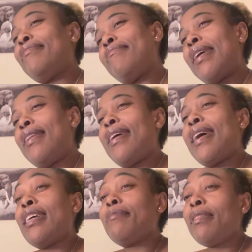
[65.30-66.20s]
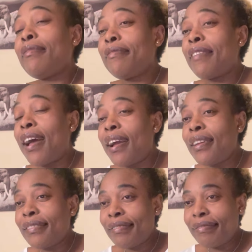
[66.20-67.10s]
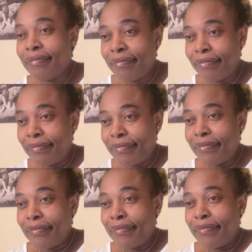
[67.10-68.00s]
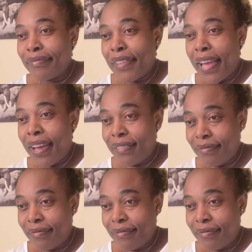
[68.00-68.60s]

My day has been fine. Yeah.